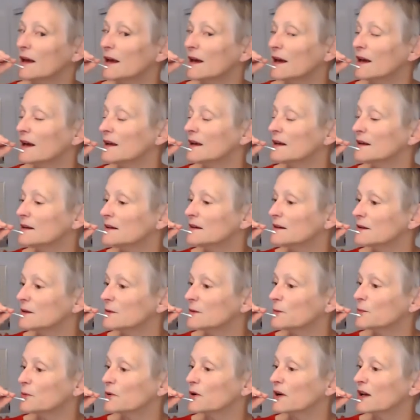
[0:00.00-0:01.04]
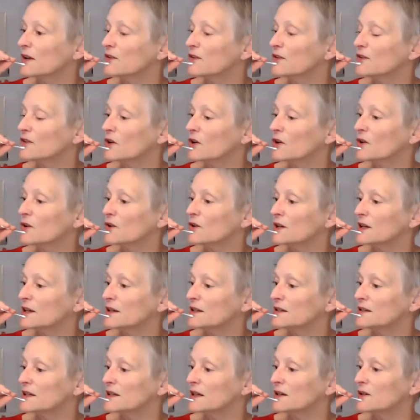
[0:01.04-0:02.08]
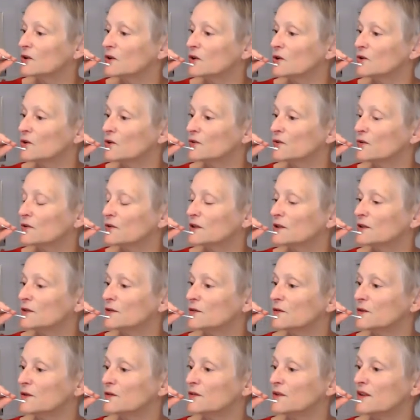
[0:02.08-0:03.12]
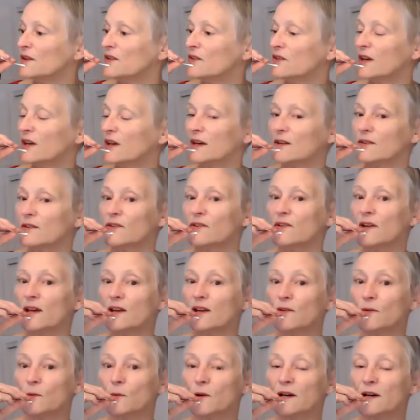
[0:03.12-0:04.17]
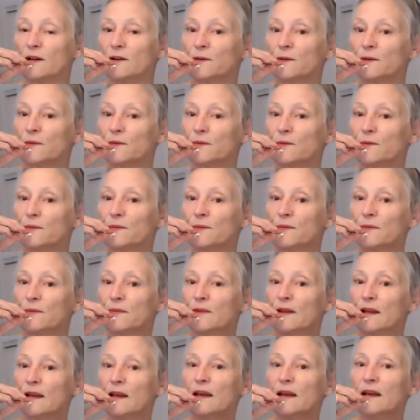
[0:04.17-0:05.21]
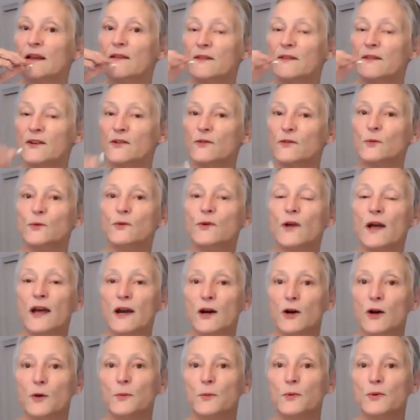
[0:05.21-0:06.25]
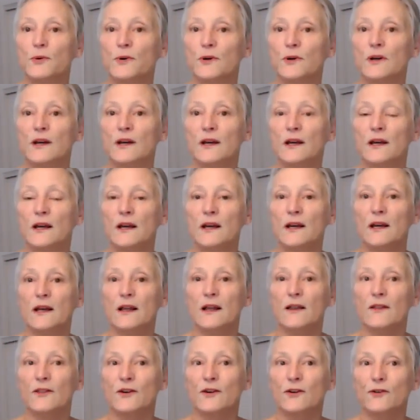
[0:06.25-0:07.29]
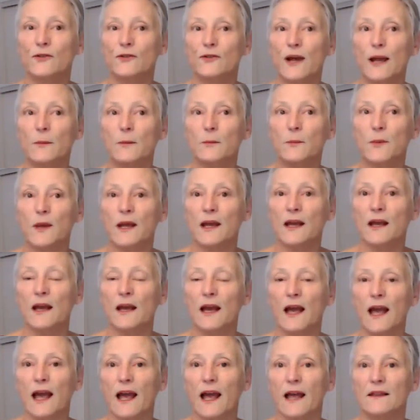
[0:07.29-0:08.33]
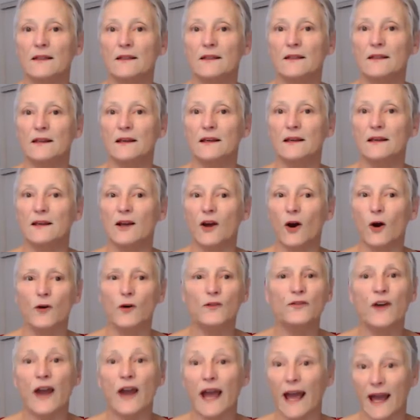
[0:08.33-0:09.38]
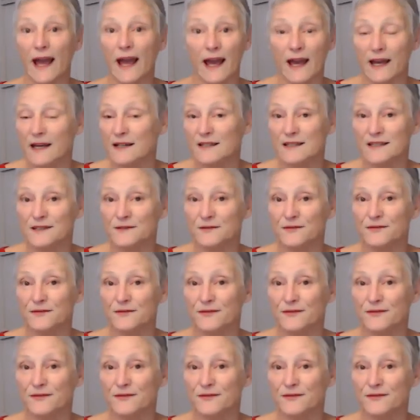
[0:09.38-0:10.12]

and press on it and hold for 50 seconds as well. This will help the cramping and the overactive